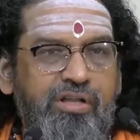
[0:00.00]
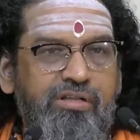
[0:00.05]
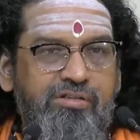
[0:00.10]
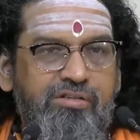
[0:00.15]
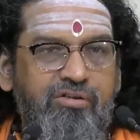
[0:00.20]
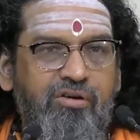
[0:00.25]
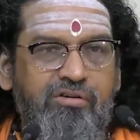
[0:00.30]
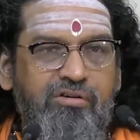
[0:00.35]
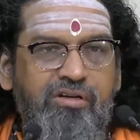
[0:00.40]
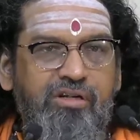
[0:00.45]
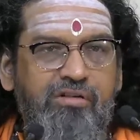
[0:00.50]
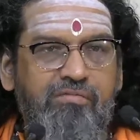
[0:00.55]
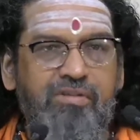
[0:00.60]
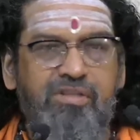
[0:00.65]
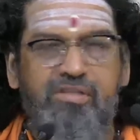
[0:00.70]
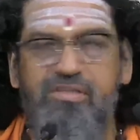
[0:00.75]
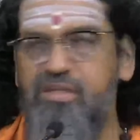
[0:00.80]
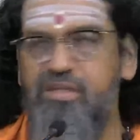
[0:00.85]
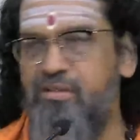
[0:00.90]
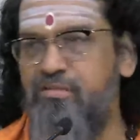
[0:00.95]
Doctor will
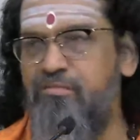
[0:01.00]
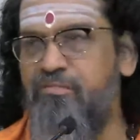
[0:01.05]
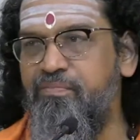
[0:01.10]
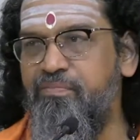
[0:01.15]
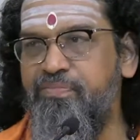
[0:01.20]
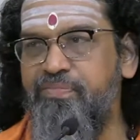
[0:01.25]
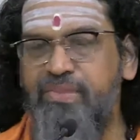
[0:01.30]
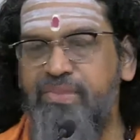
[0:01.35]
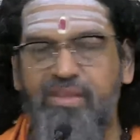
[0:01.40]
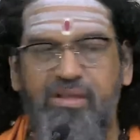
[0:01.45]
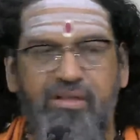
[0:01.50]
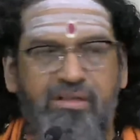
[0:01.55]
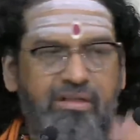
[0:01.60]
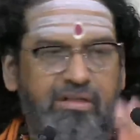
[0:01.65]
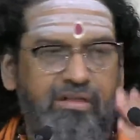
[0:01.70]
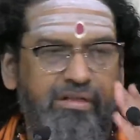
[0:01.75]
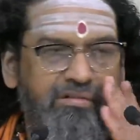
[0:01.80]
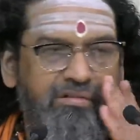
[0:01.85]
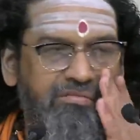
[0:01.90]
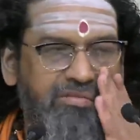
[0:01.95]
say,
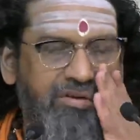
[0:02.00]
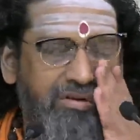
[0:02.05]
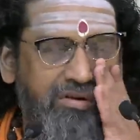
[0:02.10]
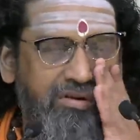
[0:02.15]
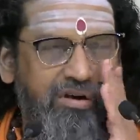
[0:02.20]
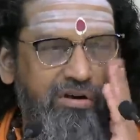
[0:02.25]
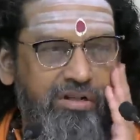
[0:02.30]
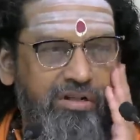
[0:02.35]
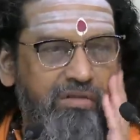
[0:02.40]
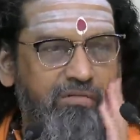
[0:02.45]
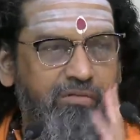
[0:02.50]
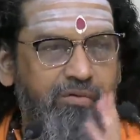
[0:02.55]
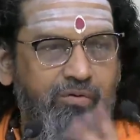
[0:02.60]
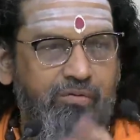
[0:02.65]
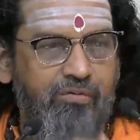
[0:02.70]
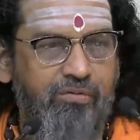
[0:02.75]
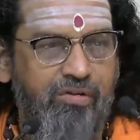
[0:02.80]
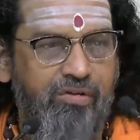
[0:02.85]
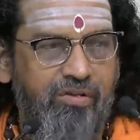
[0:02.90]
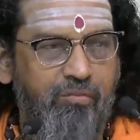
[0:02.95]
we will not give
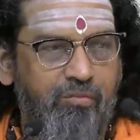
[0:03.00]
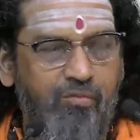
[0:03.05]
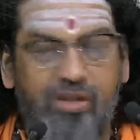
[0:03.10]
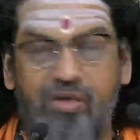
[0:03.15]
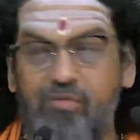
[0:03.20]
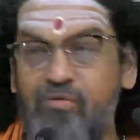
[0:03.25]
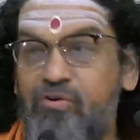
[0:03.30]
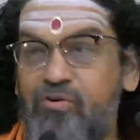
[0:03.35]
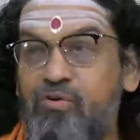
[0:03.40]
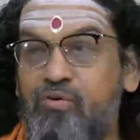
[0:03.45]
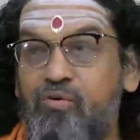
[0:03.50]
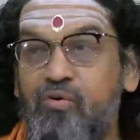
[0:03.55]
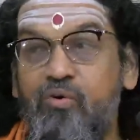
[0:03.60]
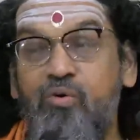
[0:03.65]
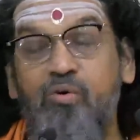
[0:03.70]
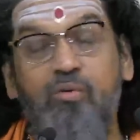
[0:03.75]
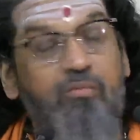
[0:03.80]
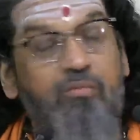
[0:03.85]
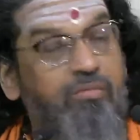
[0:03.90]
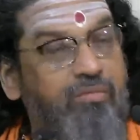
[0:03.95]
you. Well, I want to go
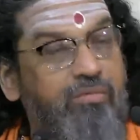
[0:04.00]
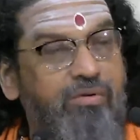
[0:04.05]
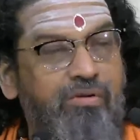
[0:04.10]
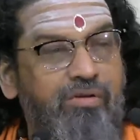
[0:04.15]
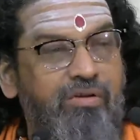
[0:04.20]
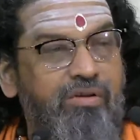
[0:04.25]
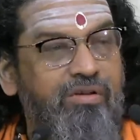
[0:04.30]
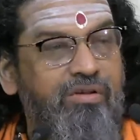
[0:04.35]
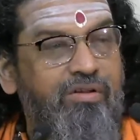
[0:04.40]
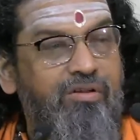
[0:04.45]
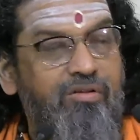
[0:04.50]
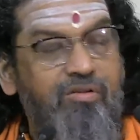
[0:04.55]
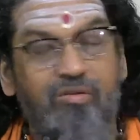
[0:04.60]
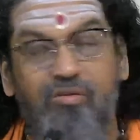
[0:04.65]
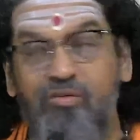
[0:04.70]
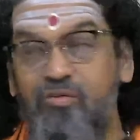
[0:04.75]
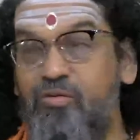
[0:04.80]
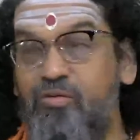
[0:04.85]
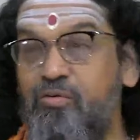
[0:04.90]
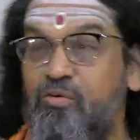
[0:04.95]
home.
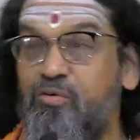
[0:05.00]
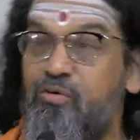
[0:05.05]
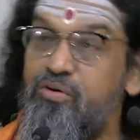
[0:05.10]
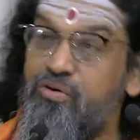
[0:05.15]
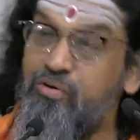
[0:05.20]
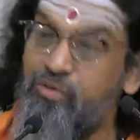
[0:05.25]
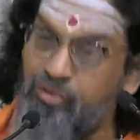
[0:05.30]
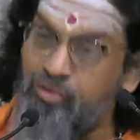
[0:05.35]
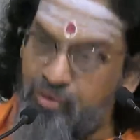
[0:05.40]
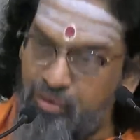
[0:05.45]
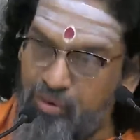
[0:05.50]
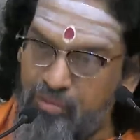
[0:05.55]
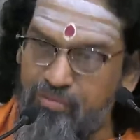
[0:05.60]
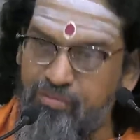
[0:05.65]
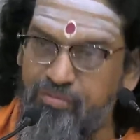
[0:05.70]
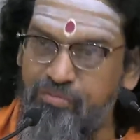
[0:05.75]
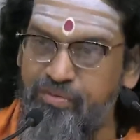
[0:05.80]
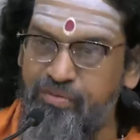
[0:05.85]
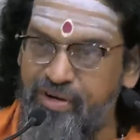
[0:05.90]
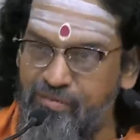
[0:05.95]
No, don't go
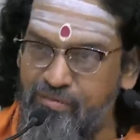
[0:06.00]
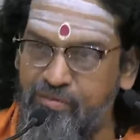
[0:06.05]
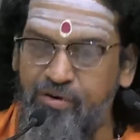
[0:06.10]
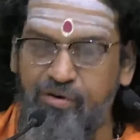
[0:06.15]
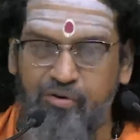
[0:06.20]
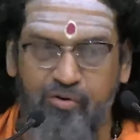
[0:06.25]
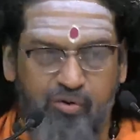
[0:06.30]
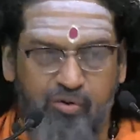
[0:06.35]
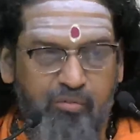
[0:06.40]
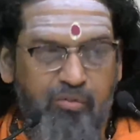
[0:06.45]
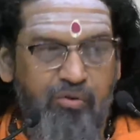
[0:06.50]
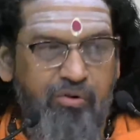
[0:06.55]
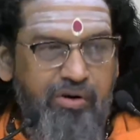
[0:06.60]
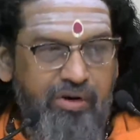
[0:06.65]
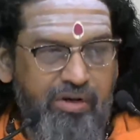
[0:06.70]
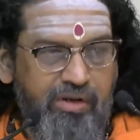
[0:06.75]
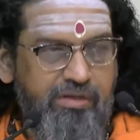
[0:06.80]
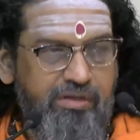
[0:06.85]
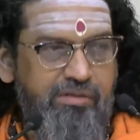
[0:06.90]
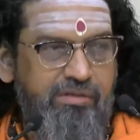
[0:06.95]
home. Wait for 2 more
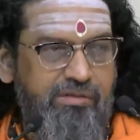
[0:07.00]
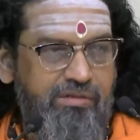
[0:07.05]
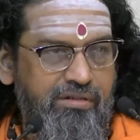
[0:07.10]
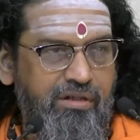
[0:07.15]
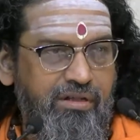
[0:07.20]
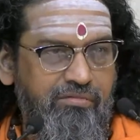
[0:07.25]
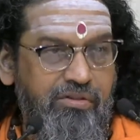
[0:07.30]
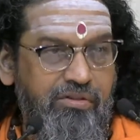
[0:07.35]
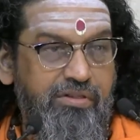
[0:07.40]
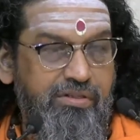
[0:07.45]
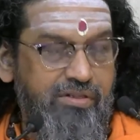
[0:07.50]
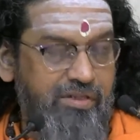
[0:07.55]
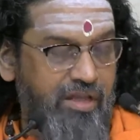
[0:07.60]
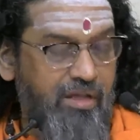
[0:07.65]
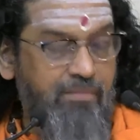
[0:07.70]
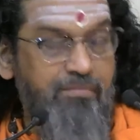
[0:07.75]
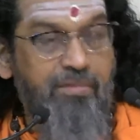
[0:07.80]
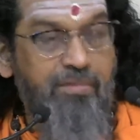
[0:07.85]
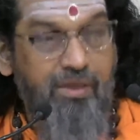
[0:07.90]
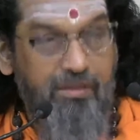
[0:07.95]
days. I will
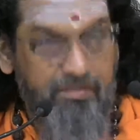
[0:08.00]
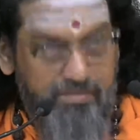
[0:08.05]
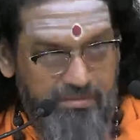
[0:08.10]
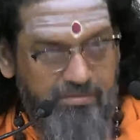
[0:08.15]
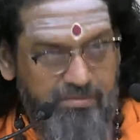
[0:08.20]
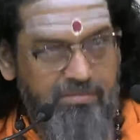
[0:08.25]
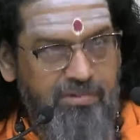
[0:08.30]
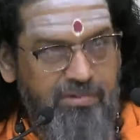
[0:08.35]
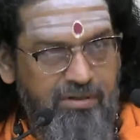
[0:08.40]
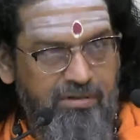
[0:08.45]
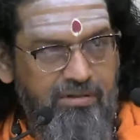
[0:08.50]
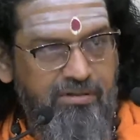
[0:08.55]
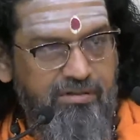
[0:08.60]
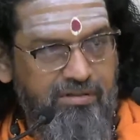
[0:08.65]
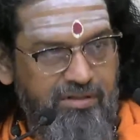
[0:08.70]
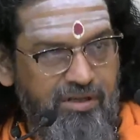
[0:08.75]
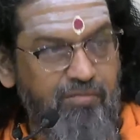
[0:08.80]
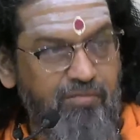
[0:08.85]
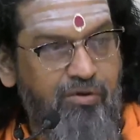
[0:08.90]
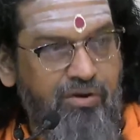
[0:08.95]

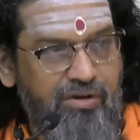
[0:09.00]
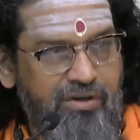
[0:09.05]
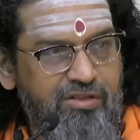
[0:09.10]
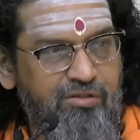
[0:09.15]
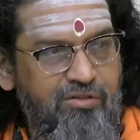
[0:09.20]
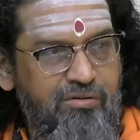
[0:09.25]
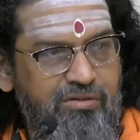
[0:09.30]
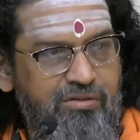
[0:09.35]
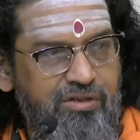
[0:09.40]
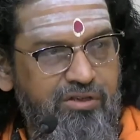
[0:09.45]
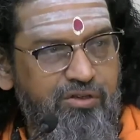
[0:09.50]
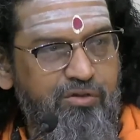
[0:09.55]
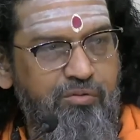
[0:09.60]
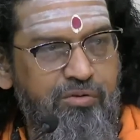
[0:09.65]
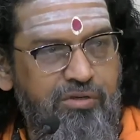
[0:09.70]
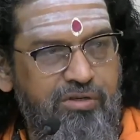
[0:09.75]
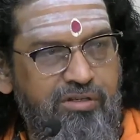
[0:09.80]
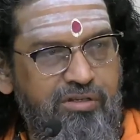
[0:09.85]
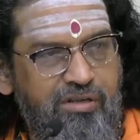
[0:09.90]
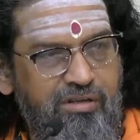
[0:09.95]
see what is your
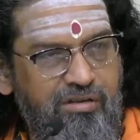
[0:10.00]
situation.